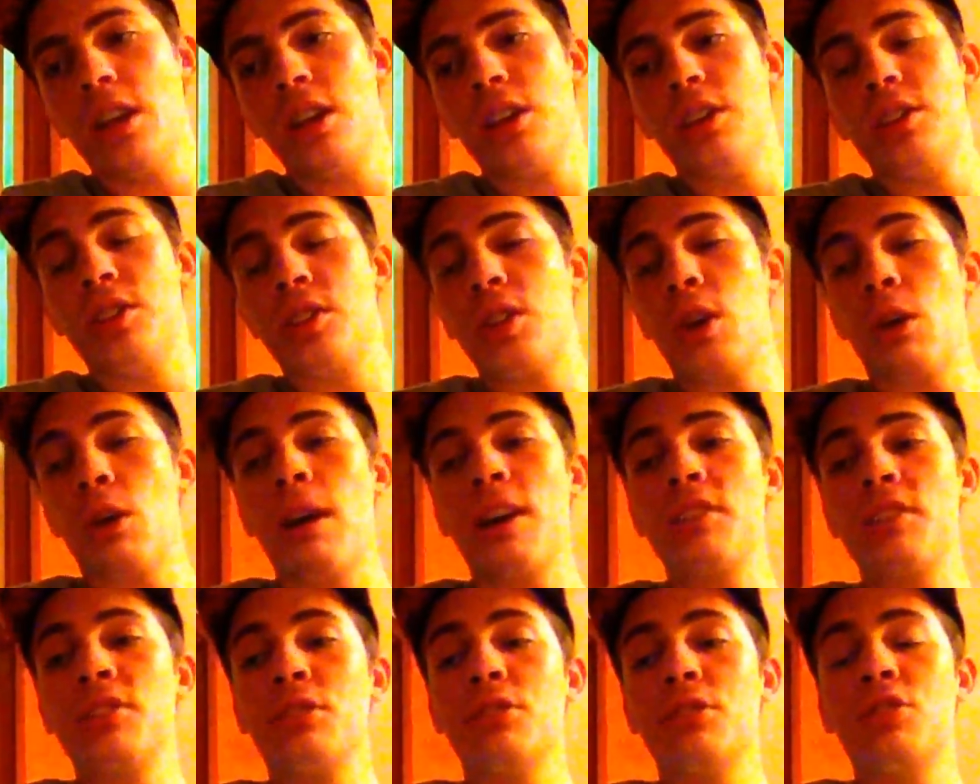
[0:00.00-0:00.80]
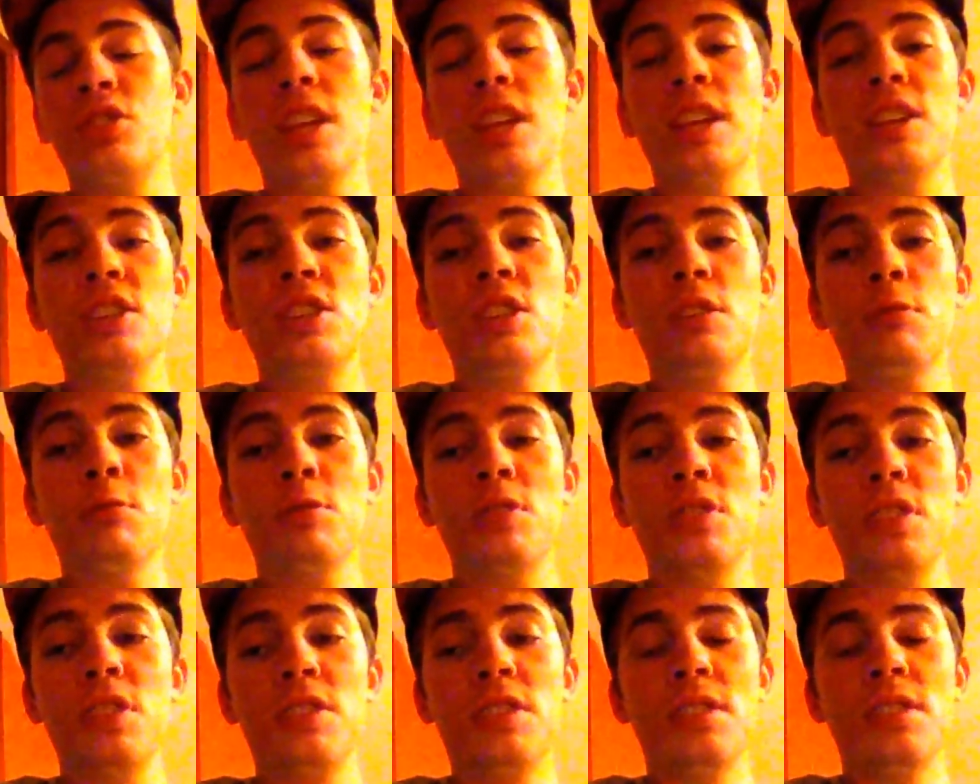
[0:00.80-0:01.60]
So as you're changing
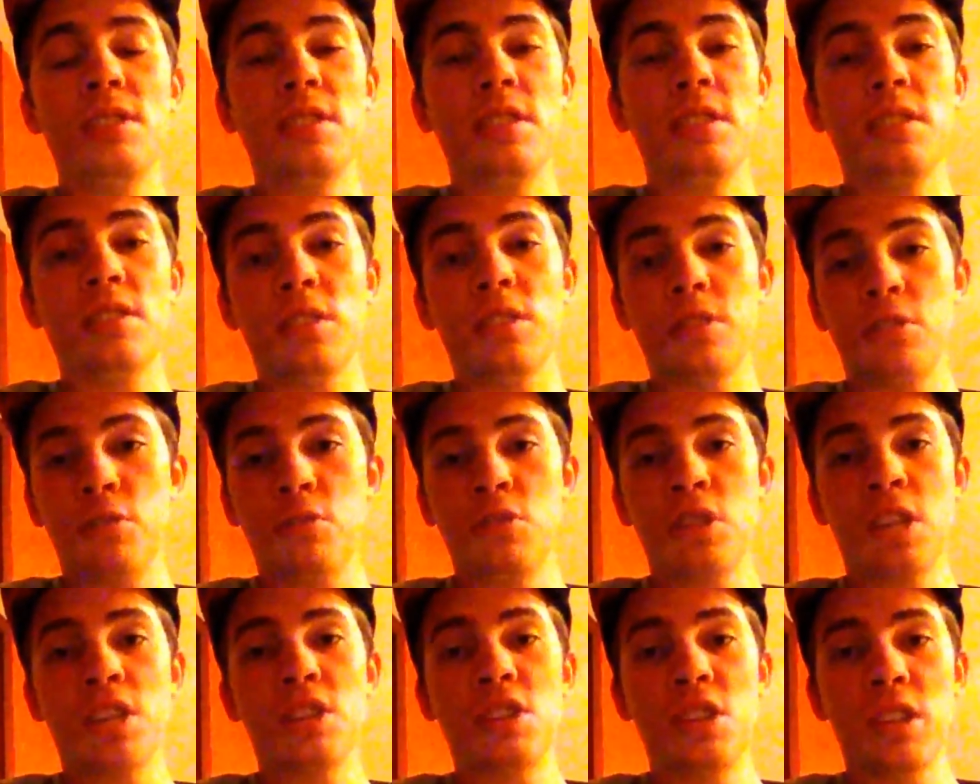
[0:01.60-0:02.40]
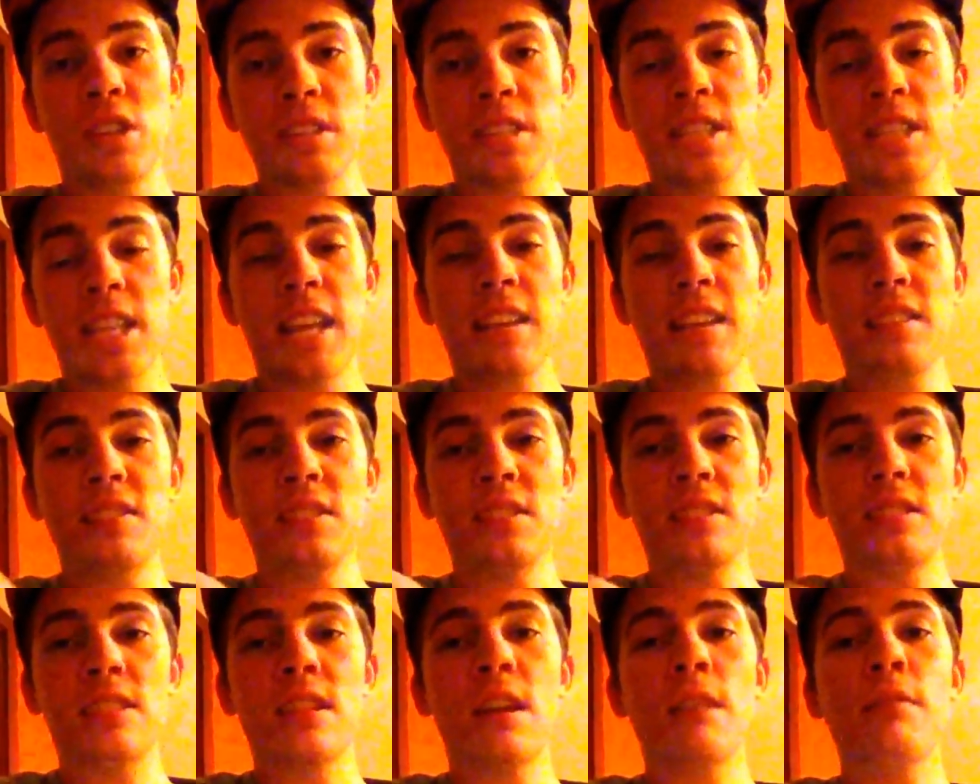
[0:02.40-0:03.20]
resistances, as you're changing tanks
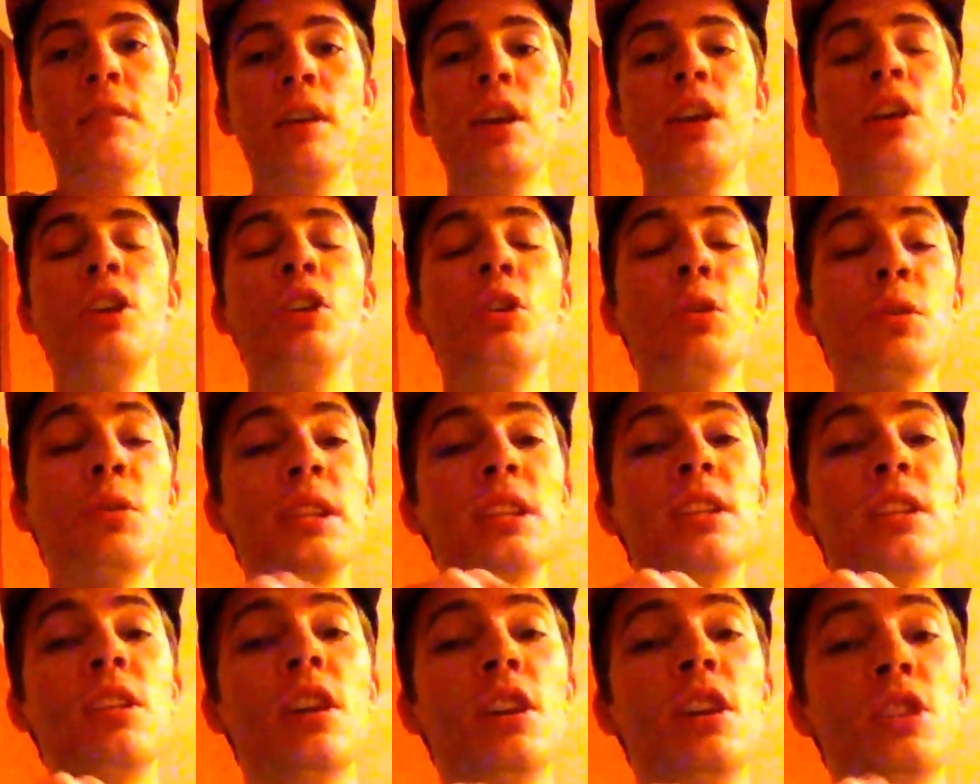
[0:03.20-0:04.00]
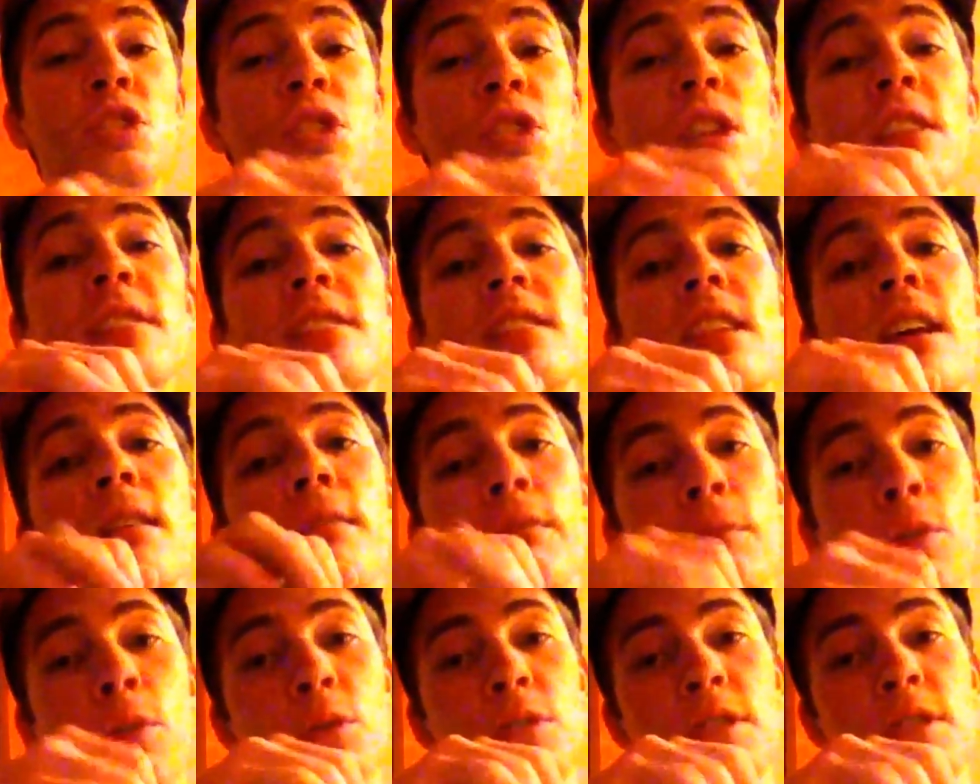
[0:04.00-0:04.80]
and stuff, you'll need to adjust
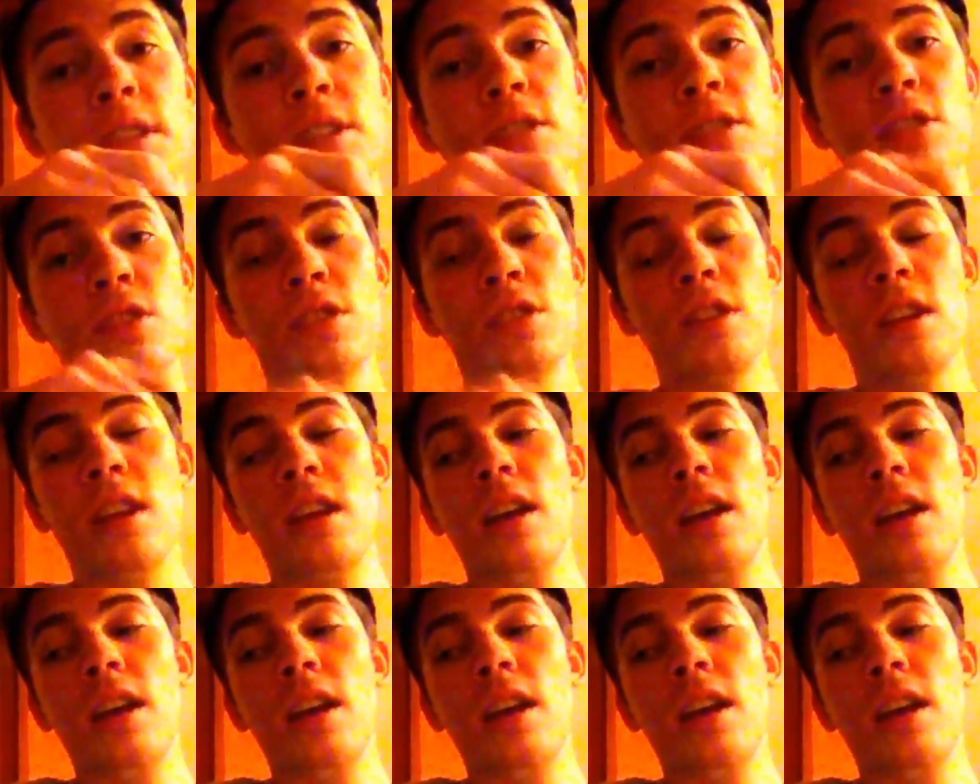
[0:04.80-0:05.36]
that voltage.